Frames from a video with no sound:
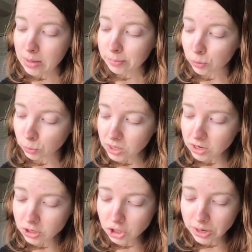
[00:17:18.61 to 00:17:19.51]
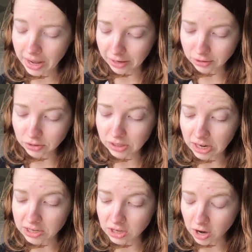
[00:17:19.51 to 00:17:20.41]
but readers should
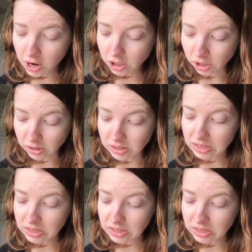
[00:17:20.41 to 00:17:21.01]
exercise caution.